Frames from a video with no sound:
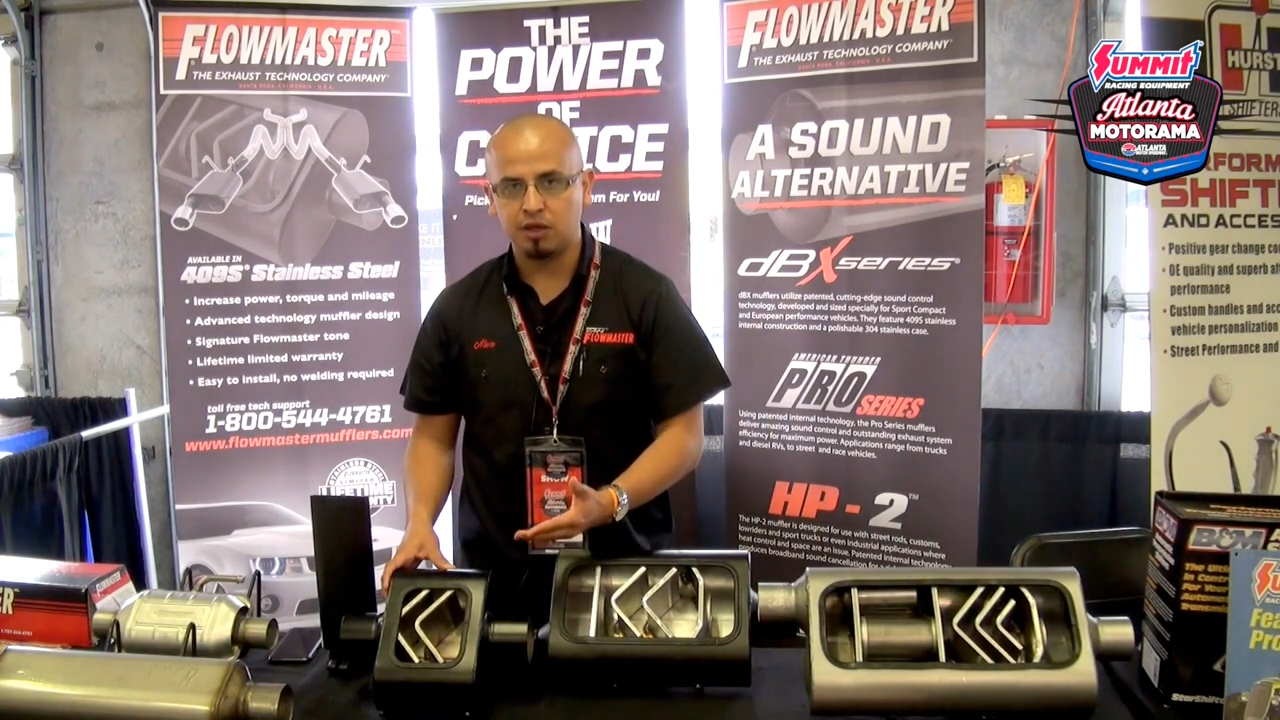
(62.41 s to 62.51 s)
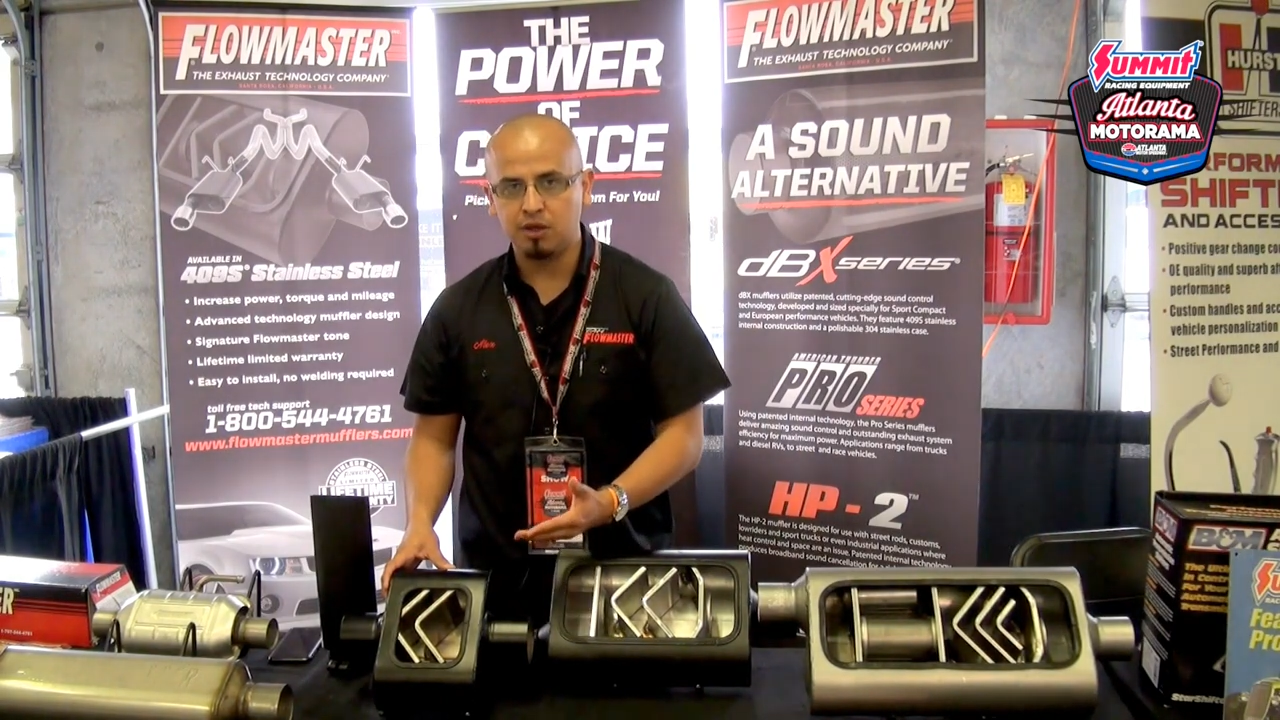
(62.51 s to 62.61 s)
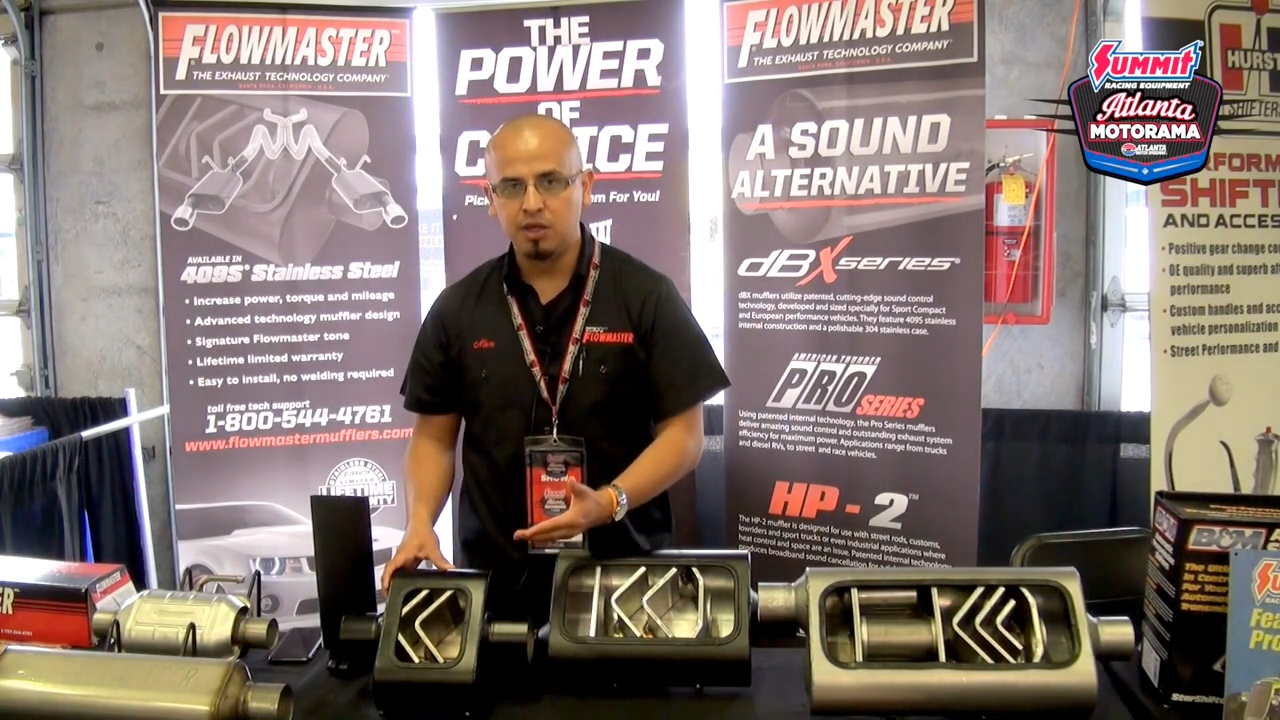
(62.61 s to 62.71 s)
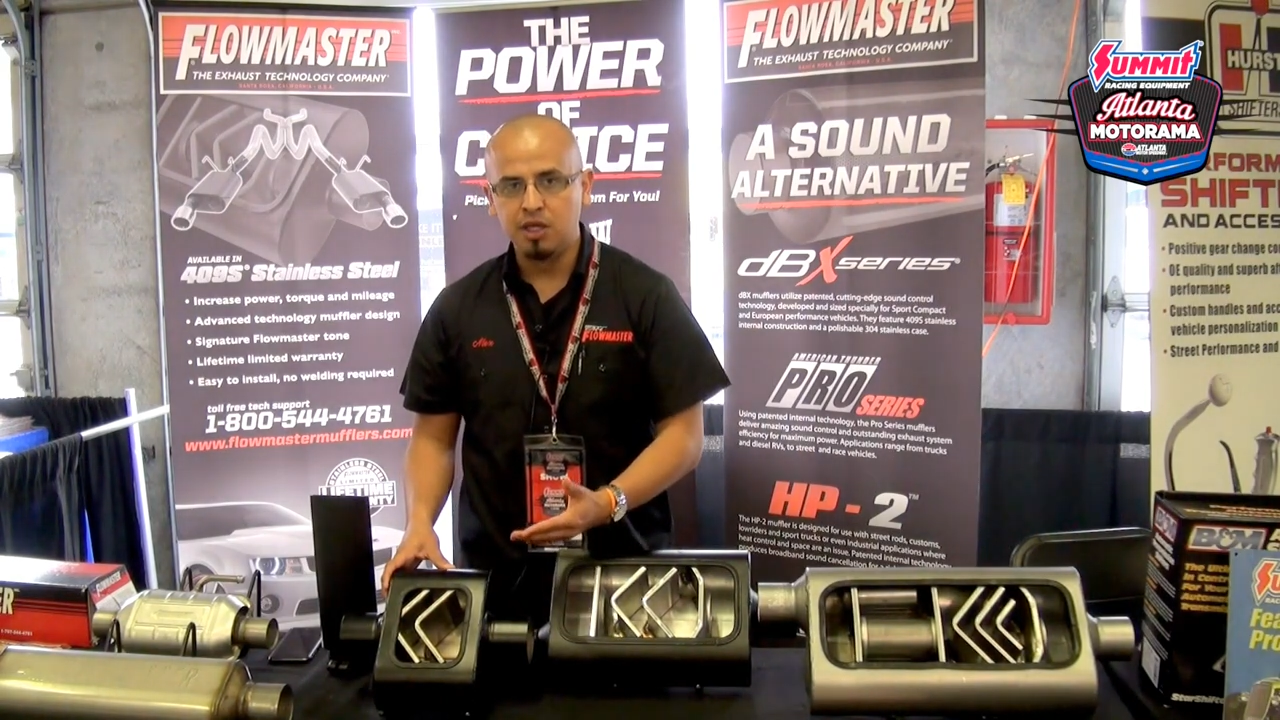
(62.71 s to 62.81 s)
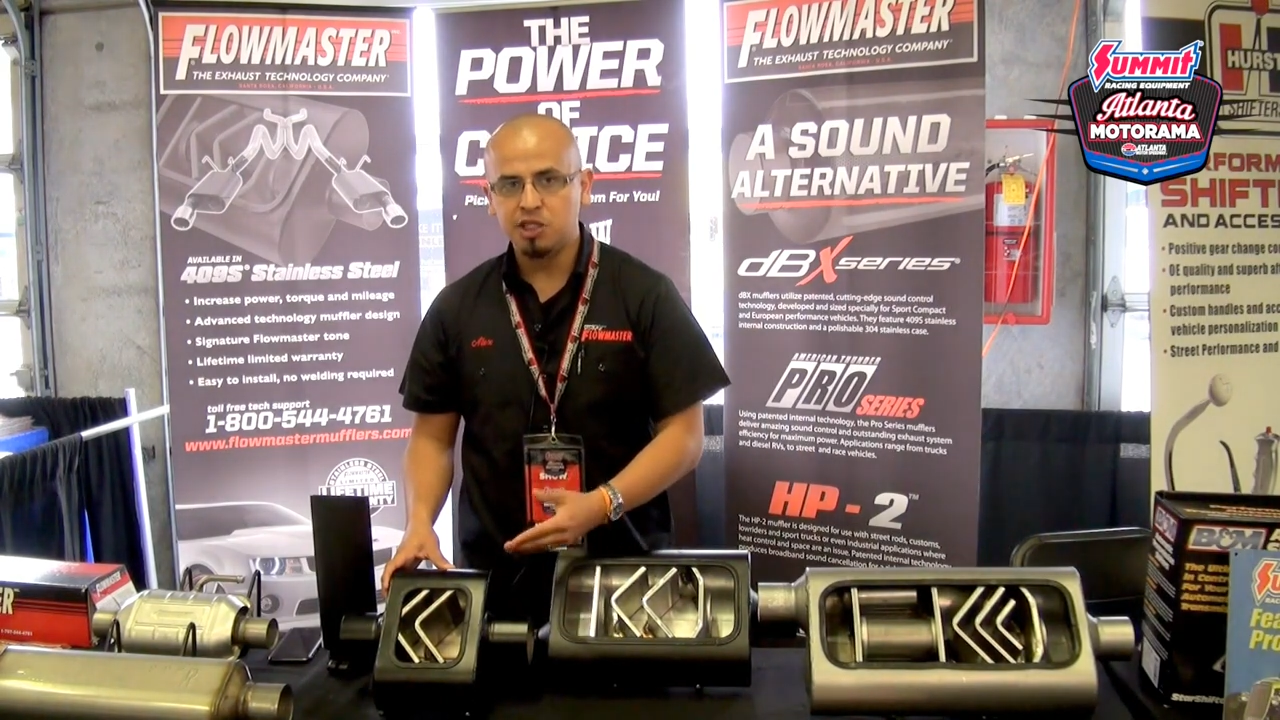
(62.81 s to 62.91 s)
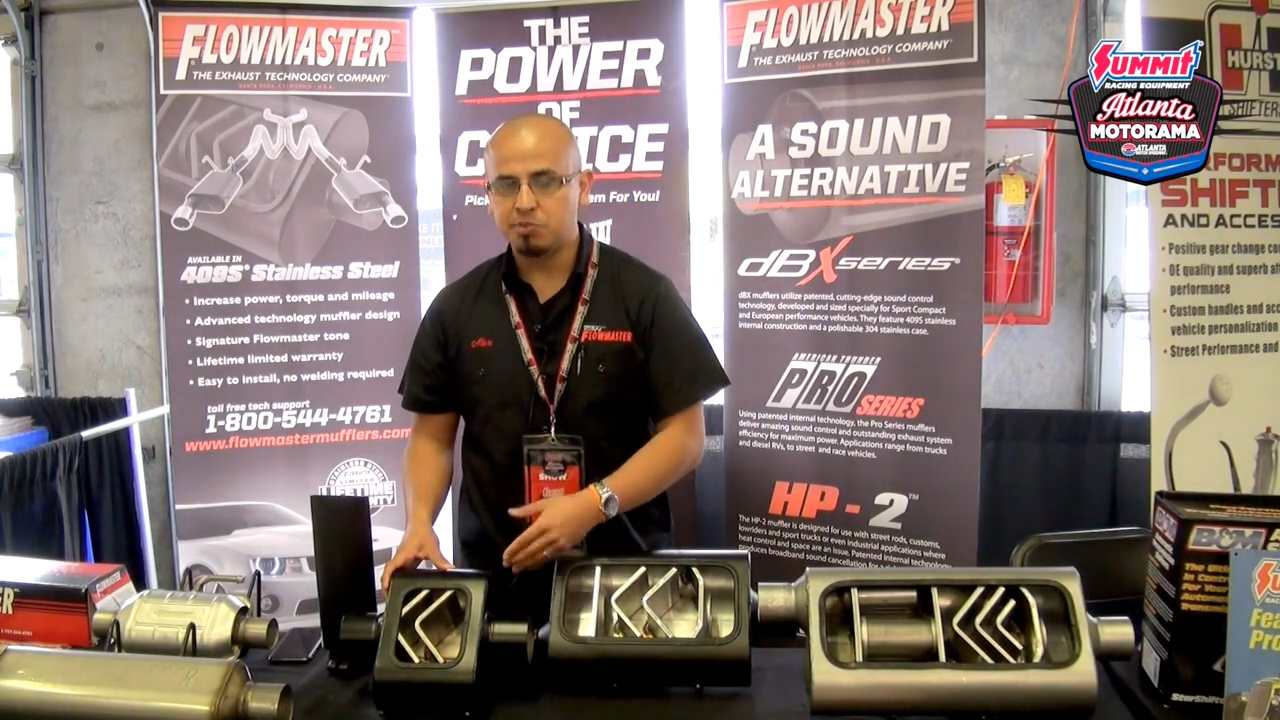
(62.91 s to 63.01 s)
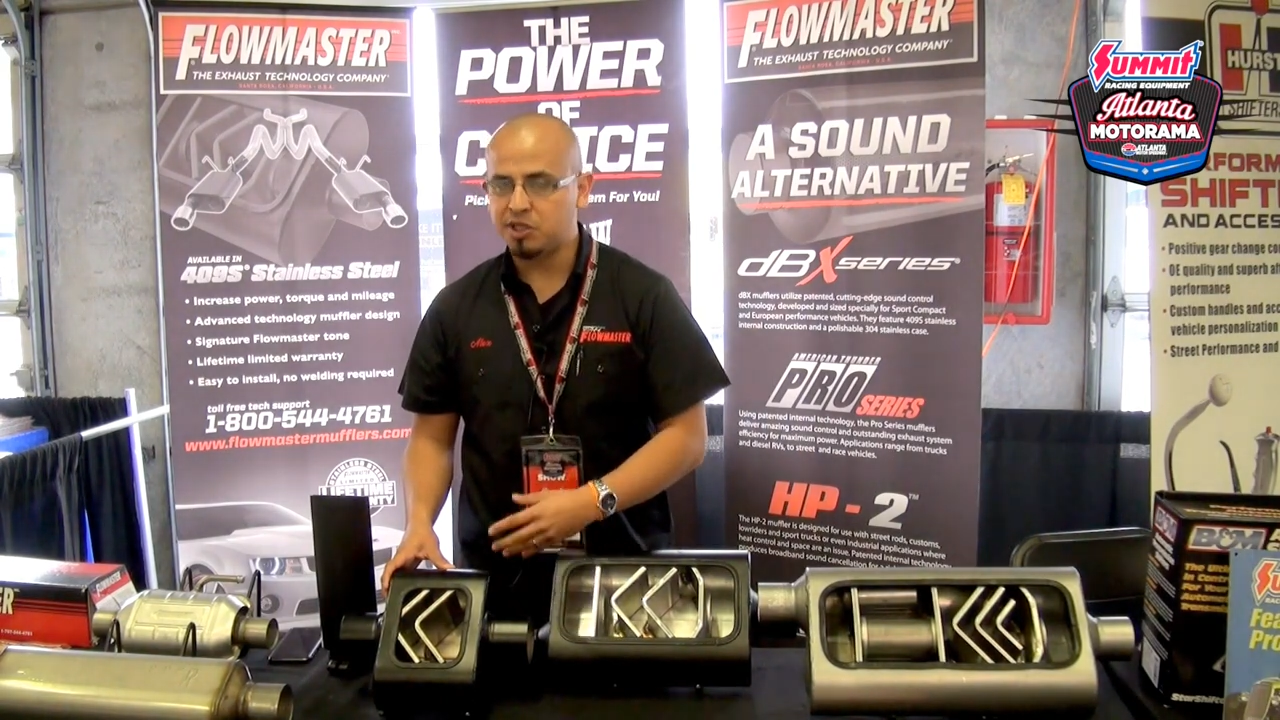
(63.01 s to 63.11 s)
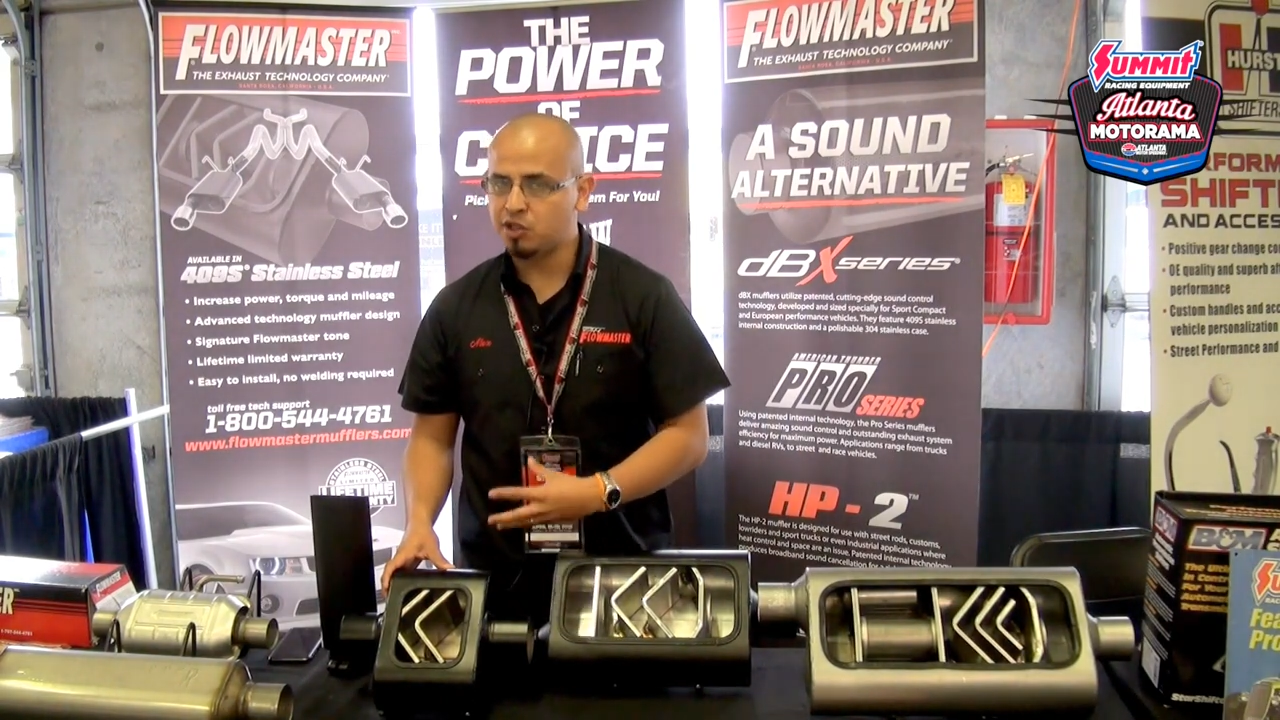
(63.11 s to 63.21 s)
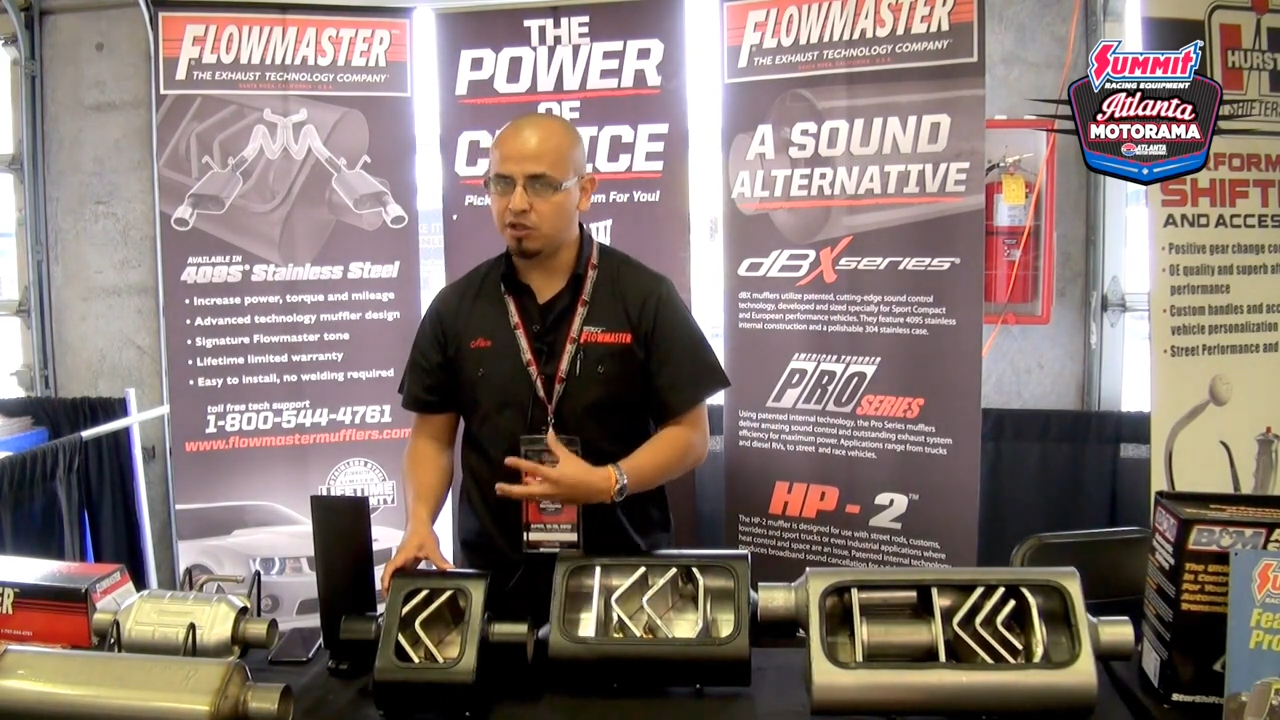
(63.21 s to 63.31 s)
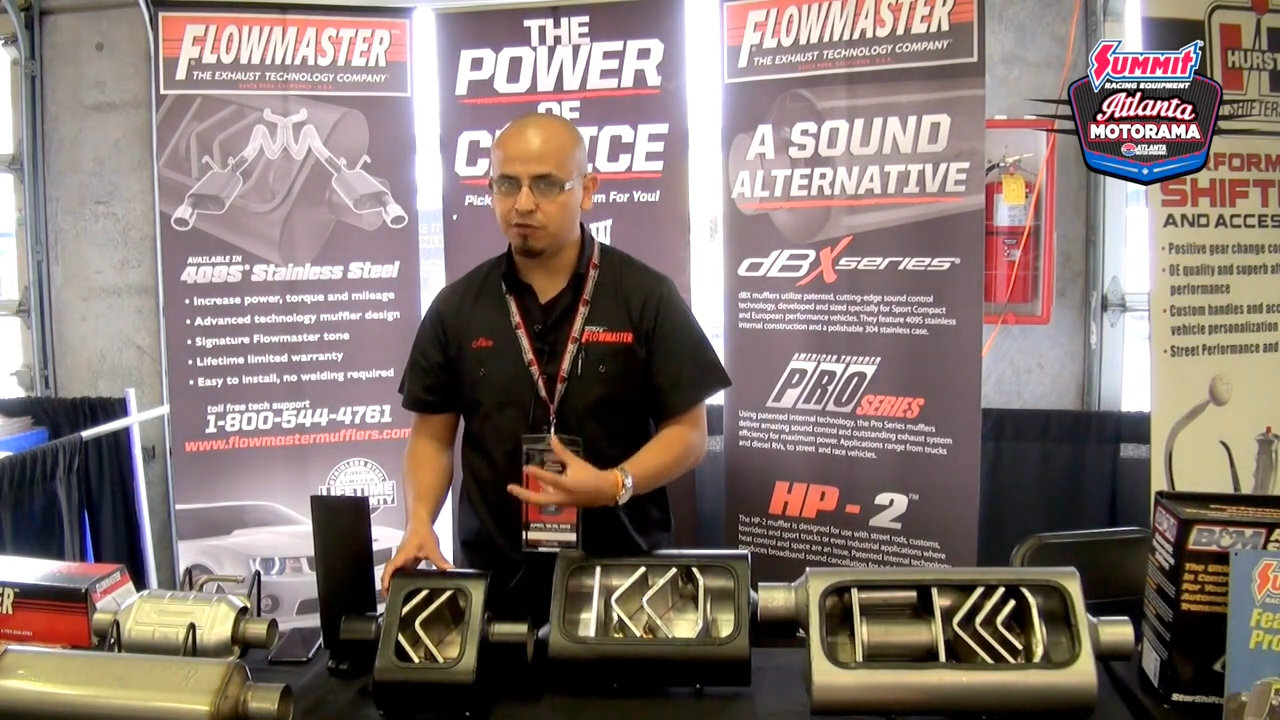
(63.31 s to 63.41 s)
especially